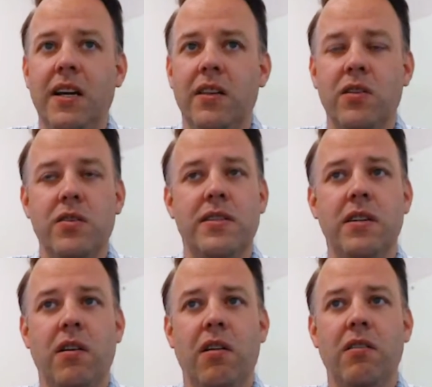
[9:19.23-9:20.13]
there's
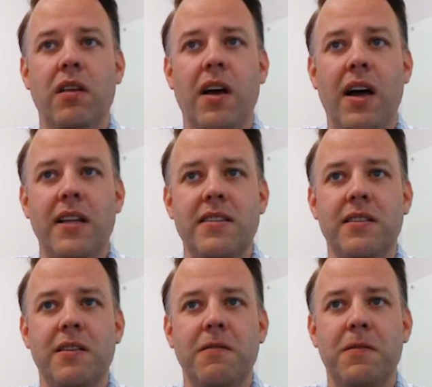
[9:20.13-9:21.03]
still lots
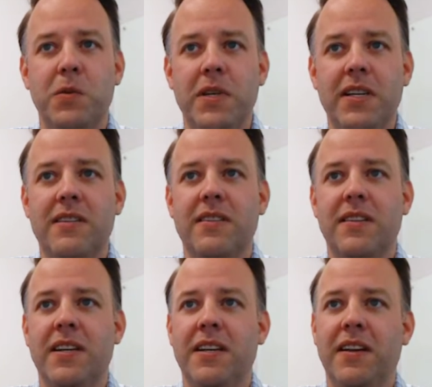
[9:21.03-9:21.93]
of tweaks
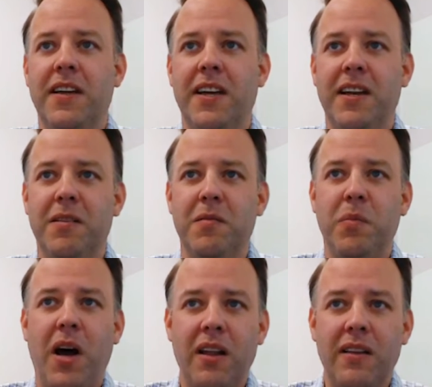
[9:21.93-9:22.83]
and
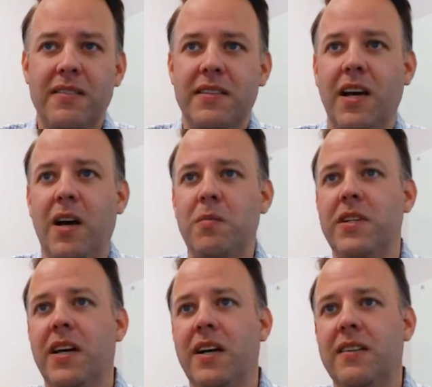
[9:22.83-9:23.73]
policy
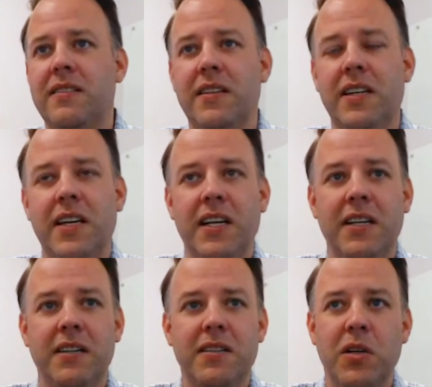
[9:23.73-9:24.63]
objects
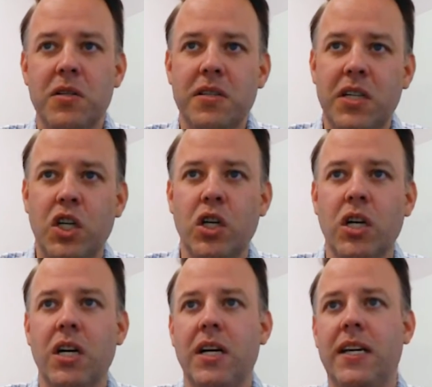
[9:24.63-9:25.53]
and
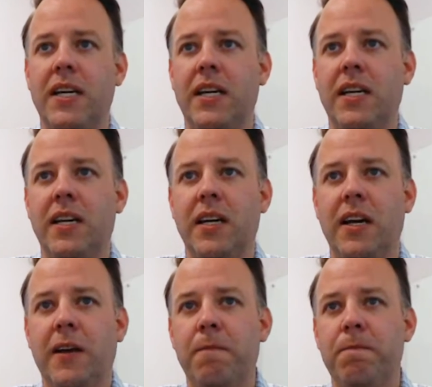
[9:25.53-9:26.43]
security and